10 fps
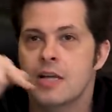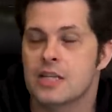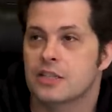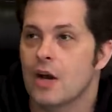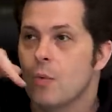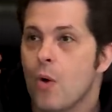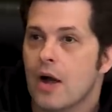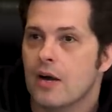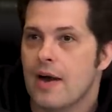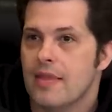So you start
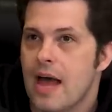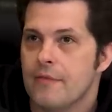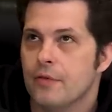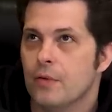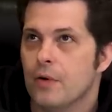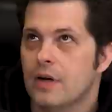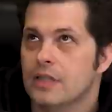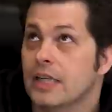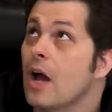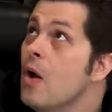walking around that floor, and
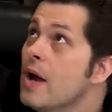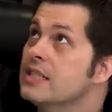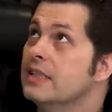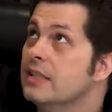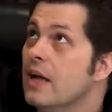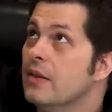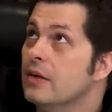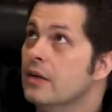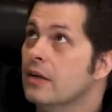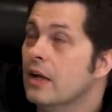he's like, oh, I see
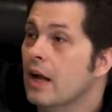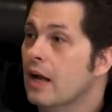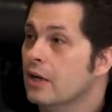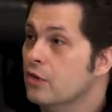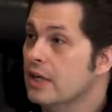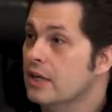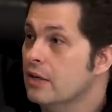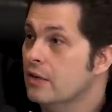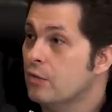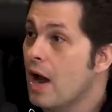another uh,
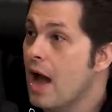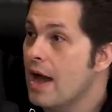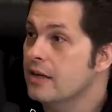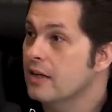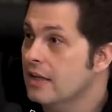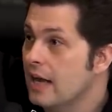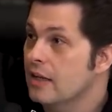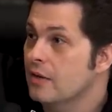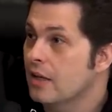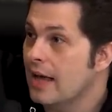green rod, and you collect
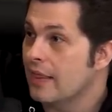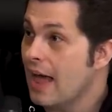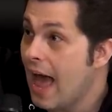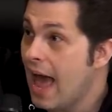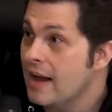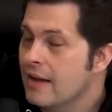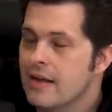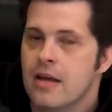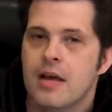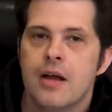you collect that.
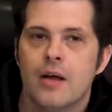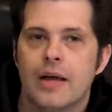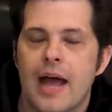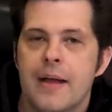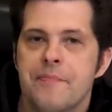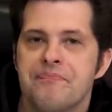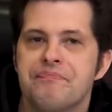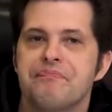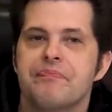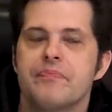Right. Okay
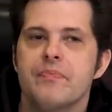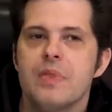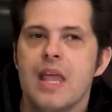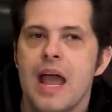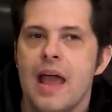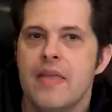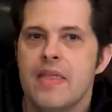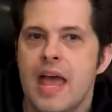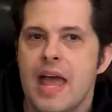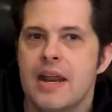
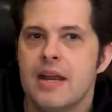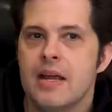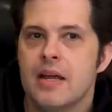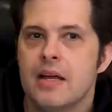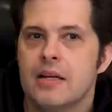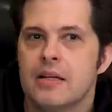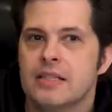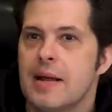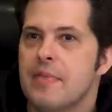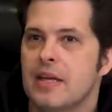and then
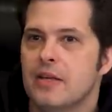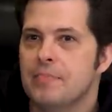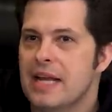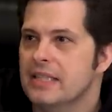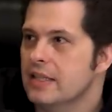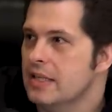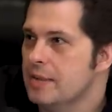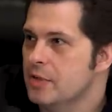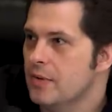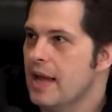same thing. You basically you
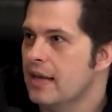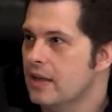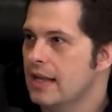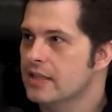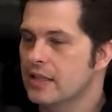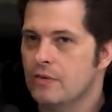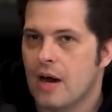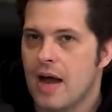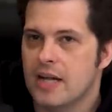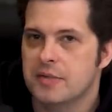keep doing that, collecting the
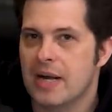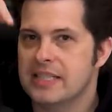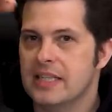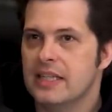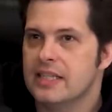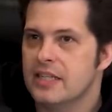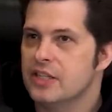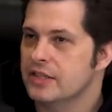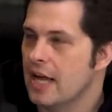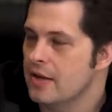rods. You might see Lisa.
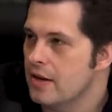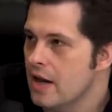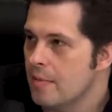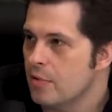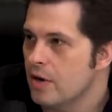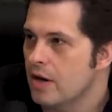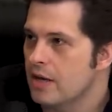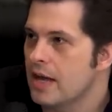She'll tell you a number.